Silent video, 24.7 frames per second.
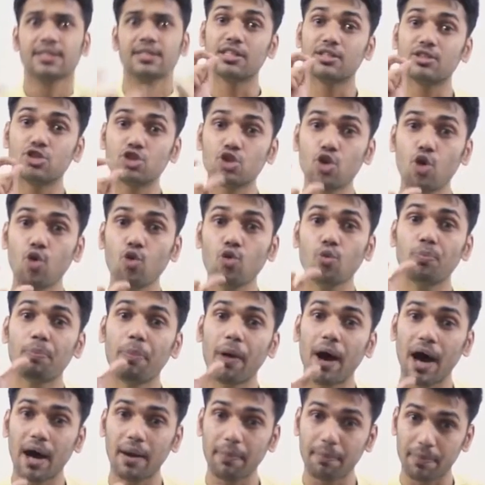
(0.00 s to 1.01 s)
The sole
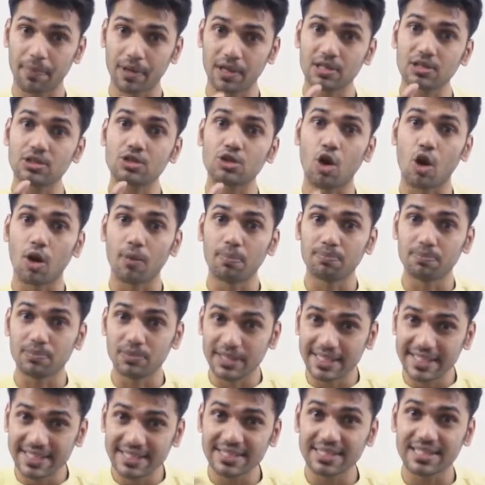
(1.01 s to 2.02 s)
purpose of
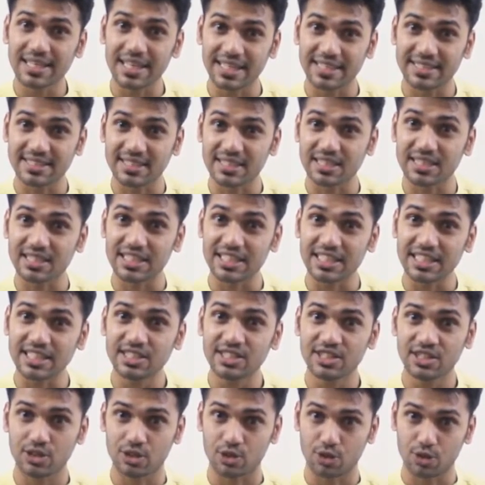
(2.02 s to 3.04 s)
this lesson
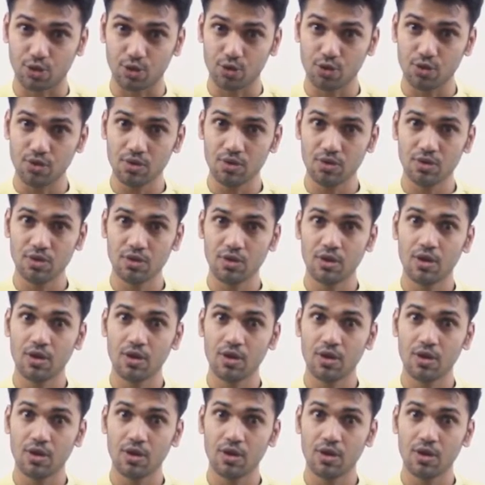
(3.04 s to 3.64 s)
is to